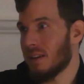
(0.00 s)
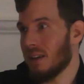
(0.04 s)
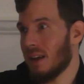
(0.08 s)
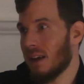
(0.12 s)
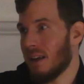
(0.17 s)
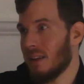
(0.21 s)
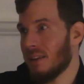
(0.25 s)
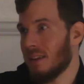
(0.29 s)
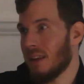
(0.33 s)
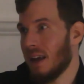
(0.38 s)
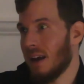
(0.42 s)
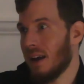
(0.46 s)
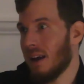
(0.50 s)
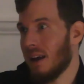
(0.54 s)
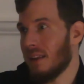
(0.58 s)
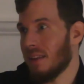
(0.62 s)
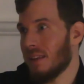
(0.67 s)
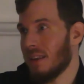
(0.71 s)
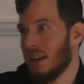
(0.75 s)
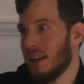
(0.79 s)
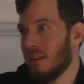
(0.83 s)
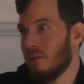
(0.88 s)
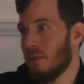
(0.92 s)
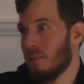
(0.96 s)
and
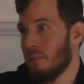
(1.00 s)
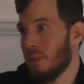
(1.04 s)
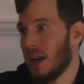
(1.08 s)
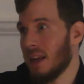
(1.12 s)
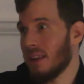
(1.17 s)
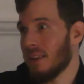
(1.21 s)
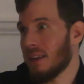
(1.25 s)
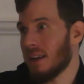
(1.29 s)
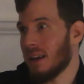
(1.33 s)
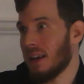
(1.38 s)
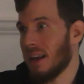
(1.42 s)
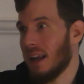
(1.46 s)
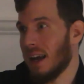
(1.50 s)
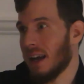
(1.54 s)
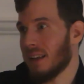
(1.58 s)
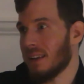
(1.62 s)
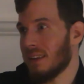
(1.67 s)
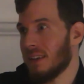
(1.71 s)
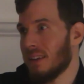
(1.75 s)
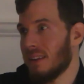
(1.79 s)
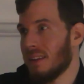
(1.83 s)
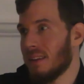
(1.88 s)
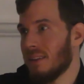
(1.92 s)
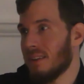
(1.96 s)
they remained
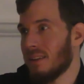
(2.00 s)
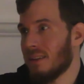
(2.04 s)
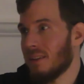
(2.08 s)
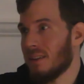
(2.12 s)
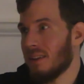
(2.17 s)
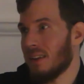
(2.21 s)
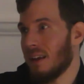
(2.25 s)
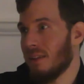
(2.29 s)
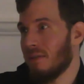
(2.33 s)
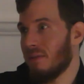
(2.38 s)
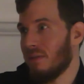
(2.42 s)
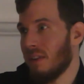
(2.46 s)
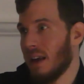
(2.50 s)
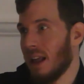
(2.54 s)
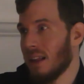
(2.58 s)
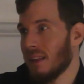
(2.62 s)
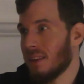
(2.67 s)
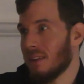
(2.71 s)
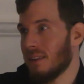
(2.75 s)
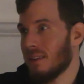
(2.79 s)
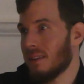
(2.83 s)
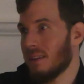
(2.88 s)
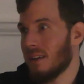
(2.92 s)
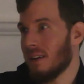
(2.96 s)
connected. So they
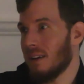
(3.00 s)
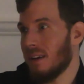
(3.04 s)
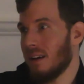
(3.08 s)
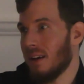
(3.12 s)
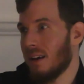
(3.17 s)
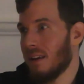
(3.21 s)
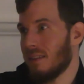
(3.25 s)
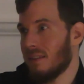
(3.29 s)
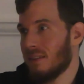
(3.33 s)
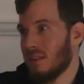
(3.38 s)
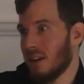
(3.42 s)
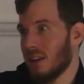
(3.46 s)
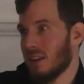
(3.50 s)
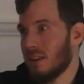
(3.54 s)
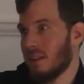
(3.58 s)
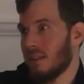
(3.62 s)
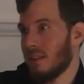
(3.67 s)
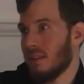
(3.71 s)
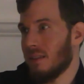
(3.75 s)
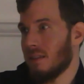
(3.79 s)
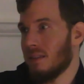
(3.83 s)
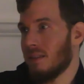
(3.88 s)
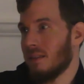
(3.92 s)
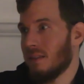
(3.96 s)
felt a
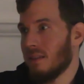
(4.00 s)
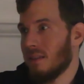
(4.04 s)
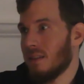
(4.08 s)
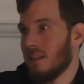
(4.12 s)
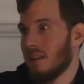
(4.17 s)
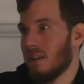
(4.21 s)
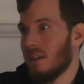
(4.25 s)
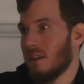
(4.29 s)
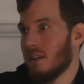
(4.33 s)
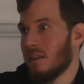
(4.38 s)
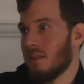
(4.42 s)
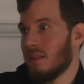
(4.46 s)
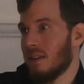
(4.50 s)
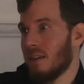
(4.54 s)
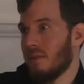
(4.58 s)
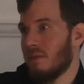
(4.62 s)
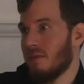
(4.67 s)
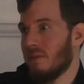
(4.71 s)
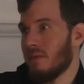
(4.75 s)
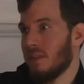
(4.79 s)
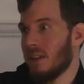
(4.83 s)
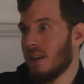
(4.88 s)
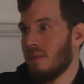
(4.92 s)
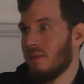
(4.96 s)
certain,
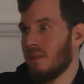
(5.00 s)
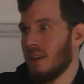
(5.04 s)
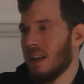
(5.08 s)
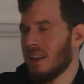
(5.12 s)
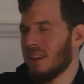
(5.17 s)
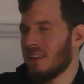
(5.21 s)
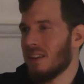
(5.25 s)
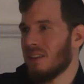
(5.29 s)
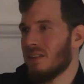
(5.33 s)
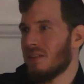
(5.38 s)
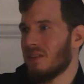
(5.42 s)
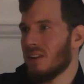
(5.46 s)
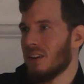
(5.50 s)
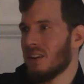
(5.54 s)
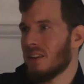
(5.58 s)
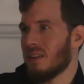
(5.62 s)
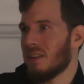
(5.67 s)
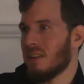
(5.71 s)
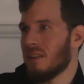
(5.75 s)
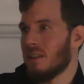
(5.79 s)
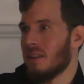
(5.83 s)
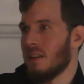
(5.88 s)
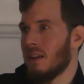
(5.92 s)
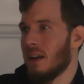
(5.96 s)
they felt a
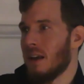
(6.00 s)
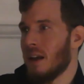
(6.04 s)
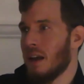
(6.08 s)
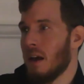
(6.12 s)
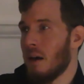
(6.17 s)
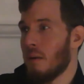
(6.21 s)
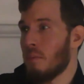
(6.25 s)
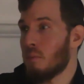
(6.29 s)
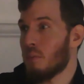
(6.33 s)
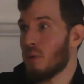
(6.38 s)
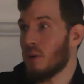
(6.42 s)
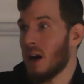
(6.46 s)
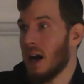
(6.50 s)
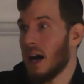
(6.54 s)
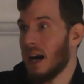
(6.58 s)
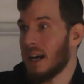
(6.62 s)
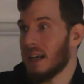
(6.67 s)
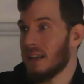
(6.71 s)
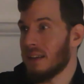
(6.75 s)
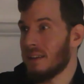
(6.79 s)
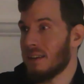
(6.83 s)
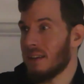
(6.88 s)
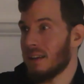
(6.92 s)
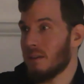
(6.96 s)
certain
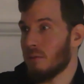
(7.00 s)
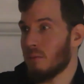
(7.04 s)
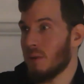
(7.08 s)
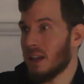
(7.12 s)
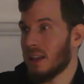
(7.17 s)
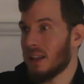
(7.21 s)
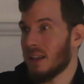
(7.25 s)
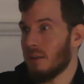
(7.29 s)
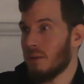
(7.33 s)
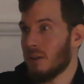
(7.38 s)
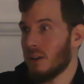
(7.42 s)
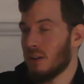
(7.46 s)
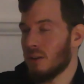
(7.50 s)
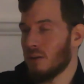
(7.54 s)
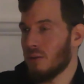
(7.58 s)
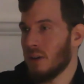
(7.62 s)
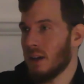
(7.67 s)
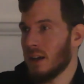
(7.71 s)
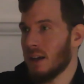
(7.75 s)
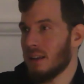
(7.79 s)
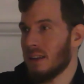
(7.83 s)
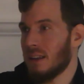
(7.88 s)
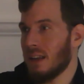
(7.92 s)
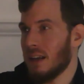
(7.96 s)
pride in what they were
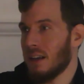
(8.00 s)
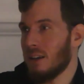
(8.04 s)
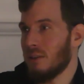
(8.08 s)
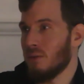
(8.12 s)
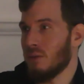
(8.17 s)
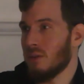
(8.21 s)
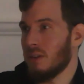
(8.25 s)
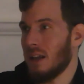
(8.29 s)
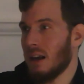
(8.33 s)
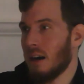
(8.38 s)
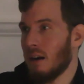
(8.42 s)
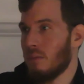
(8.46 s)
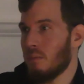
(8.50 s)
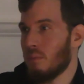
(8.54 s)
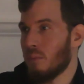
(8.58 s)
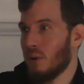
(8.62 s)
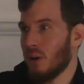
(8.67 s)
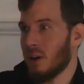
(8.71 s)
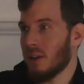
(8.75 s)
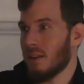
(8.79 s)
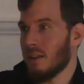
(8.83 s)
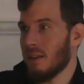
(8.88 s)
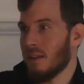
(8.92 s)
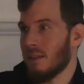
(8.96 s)
doing. They knew their
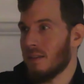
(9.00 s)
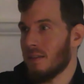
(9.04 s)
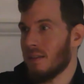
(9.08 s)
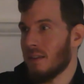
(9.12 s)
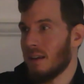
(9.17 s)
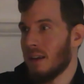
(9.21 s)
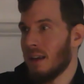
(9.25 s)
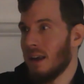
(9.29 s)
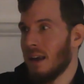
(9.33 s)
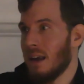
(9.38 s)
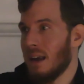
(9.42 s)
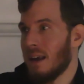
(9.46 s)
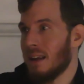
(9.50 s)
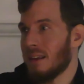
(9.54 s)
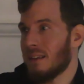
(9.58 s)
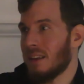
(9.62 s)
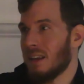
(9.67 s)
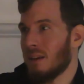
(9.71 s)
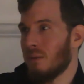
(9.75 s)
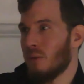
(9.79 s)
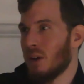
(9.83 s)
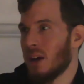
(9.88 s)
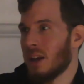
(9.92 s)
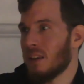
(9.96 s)
importance.
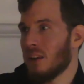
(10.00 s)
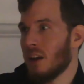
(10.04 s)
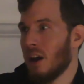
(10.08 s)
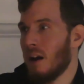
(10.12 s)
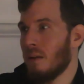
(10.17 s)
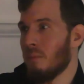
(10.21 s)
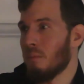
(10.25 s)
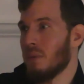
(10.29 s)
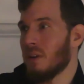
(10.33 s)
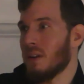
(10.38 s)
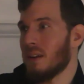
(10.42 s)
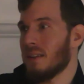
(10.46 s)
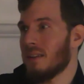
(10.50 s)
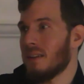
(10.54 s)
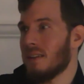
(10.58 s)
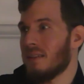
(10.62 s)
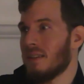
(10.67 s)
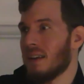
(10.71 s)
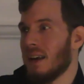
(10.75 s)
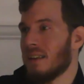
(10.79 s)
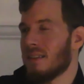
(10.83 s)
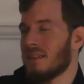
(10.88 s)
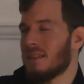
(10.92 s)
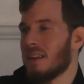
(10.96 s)
They weren't humble in the
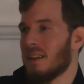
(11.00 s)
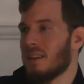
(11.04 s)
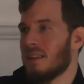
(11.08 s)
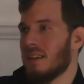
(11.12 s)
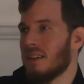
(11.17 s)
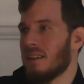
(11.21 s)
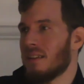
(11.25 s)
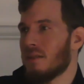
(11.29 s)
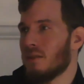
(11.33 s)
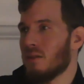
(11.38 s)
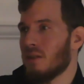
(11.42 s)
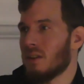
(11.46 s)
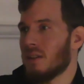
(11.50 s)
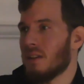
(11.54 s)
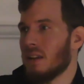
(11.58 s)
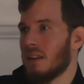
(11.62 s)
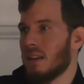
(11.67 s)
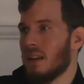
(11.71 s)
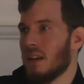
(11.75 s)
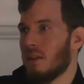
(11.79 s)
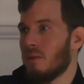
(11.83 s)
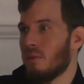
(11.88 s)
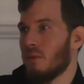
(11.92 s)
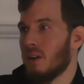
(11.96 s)
sense that they thought that
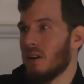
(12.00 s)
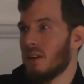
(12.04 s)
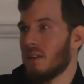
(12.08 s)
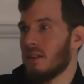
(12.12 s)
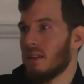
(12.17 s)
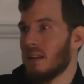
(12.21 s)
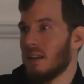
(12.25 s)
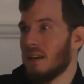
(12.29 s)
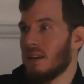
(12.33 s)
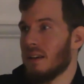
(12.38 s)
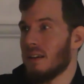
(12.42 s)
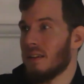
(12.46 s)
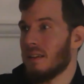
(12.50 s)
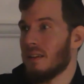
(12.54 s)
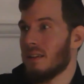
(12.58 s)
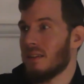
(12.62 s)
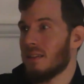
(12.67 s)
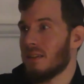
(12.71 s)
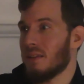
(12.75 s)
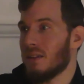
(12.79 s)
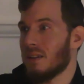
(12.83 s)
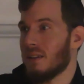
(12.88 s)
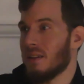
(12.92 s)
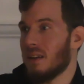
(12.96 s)
they're
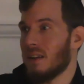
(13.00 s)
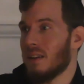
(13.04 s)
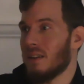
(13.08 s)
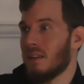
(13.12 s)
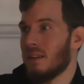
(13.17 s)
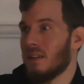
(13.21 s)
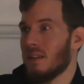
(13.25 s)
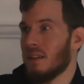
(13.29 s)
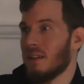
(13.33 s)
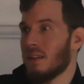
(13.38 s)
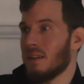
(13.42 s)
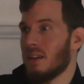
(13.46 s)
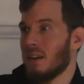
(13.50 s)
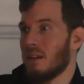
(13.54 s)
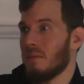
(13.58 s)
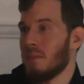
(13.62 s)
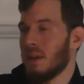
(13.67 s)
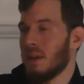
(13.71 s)
worthless, or that they're